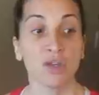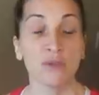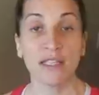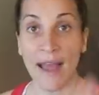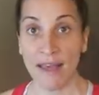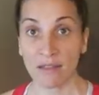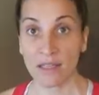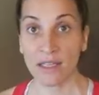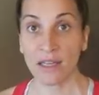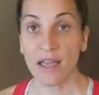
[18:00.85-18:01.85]
she was an
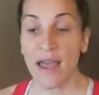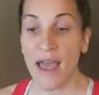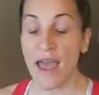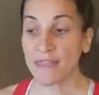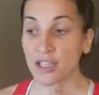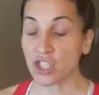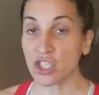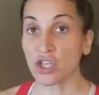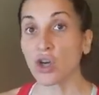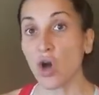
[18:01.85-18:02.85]
athlete, and then she
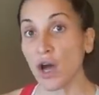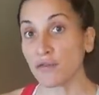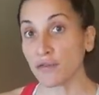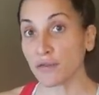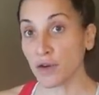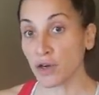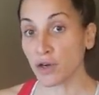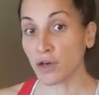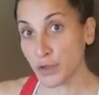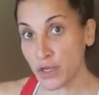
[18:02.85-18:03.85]
took off
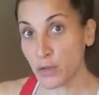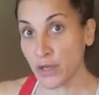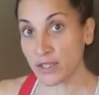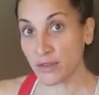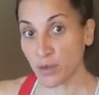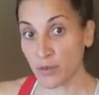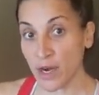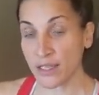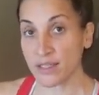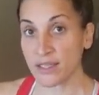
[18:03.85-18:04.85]
for thirty weeks of her
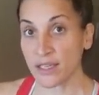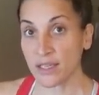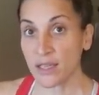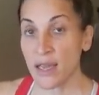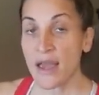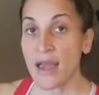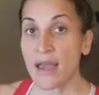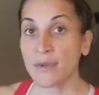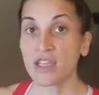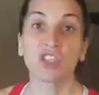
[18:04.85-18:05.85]
pregnancy
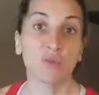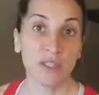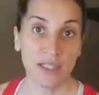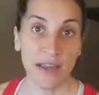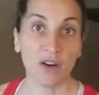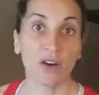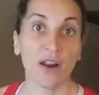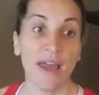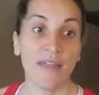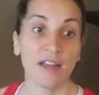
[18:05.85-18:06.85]
because she was scared,
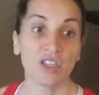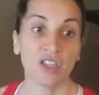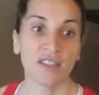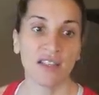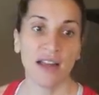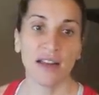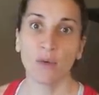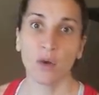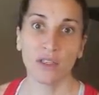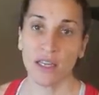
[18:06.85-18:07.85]
and then she
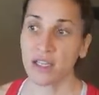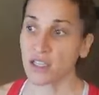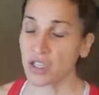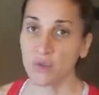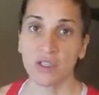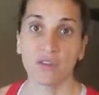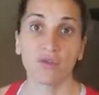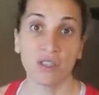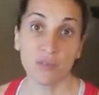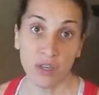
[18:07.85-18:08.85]
decided one day that she was going to
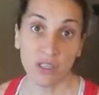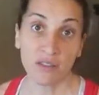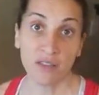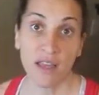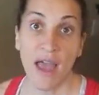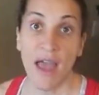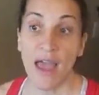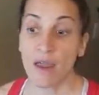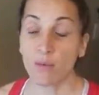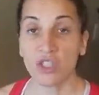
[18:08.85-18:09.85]
run sprints,
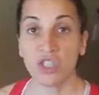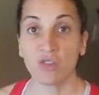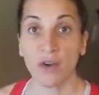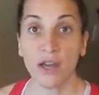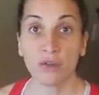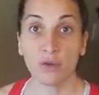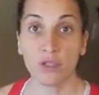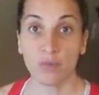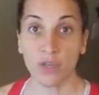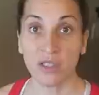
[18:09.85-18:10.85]
and when she ran
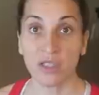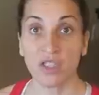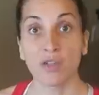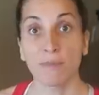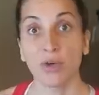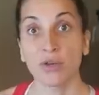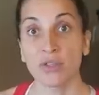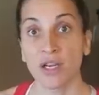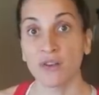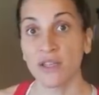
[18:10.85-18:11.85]
those sprints, she put
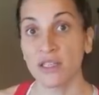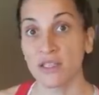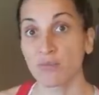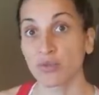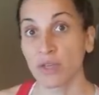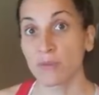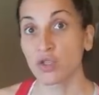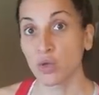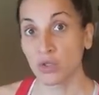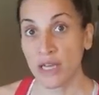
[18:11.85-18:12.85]
herself into
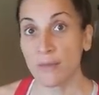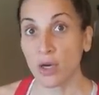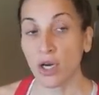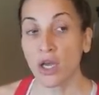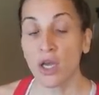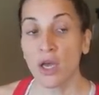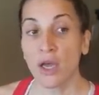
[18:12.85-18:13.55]
premature labor.